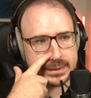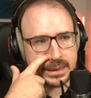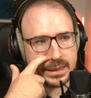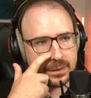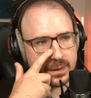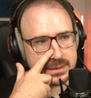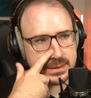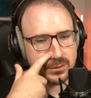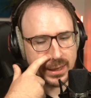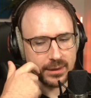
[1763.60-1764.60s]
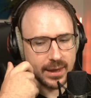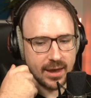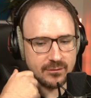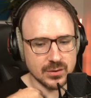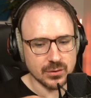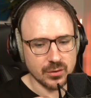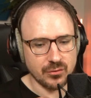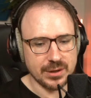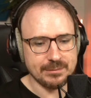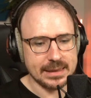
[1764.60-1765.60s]
then they see, okay, they have to
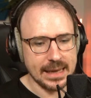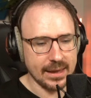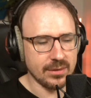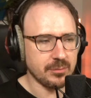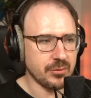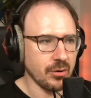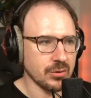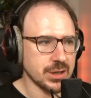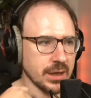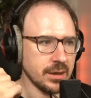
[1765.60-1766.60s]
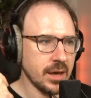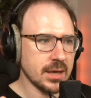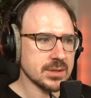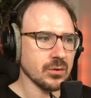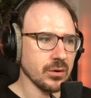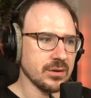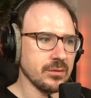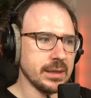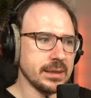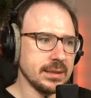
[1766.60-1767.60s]
replan the project. So it
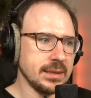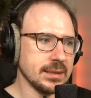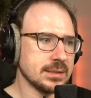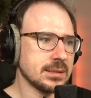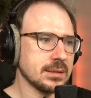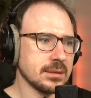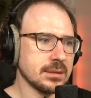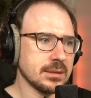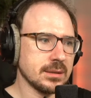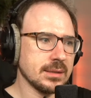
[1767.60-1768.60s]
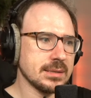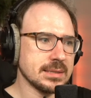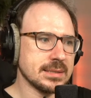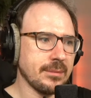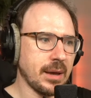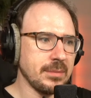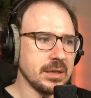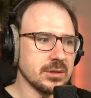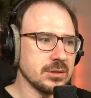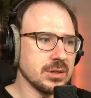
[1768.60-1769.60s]
will need some, I
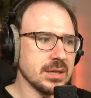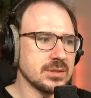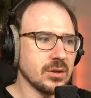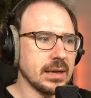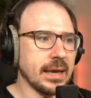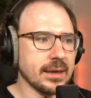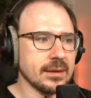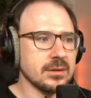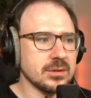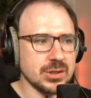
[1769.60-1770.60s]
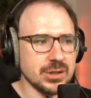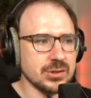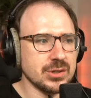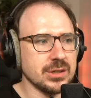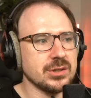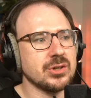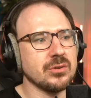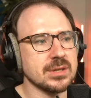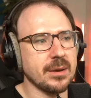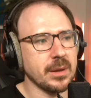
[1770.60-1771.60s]
mean, it's not like she
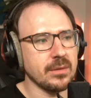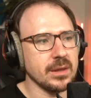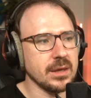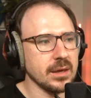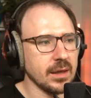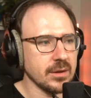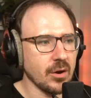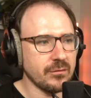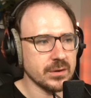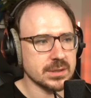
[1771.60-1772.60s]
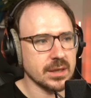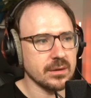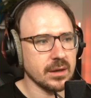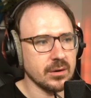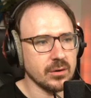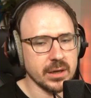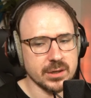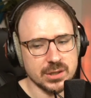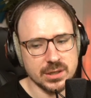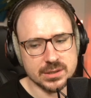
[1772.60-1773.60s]
shows up at the office and then, okay,
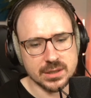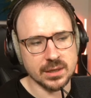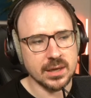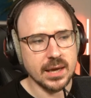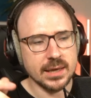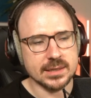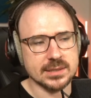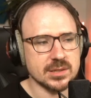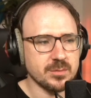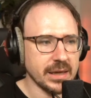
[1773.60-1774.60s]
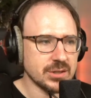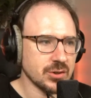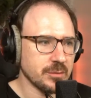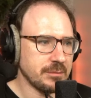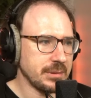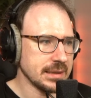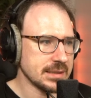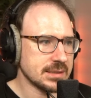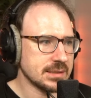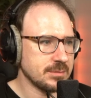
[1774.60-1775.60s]
here's the spaceship,
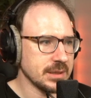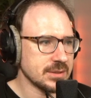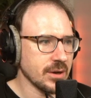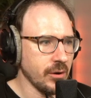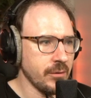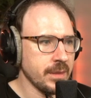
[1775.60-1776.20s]
please go.